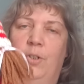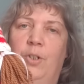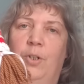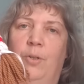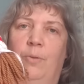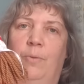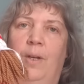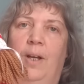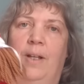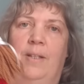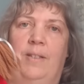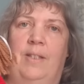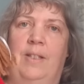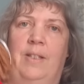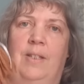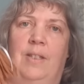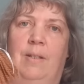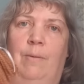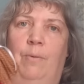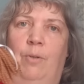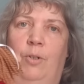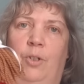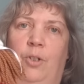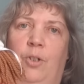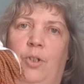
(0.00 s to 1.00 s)
do that since
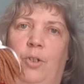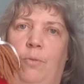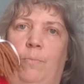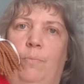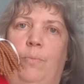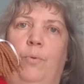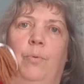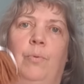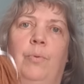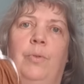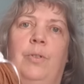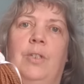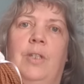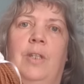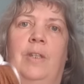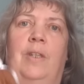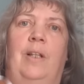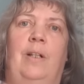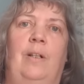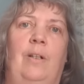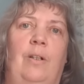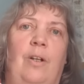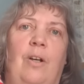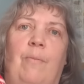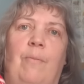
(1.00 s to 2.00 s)
I'm going to do boots and
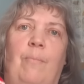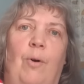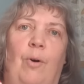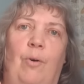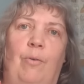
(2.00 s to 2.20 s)
they'll come